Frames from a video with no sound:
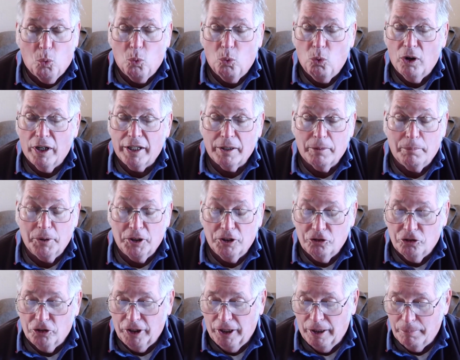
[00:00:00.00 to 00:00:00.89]
What a
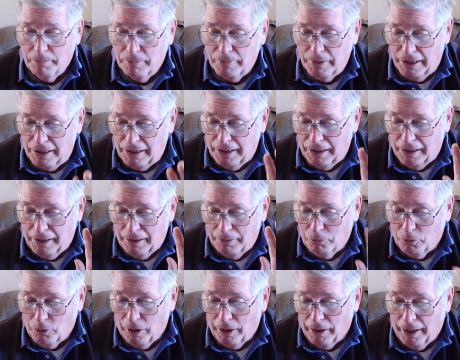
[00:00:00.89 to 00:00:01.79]
museum.
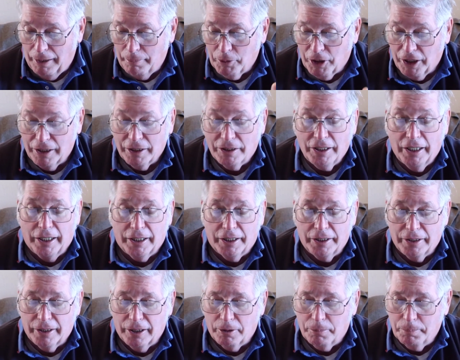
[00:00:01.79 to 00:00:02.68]
I'm going to
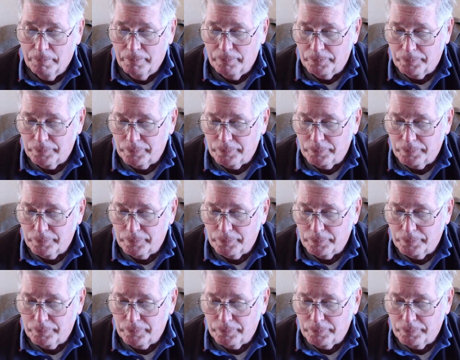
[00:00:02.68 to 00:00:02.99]
take you there.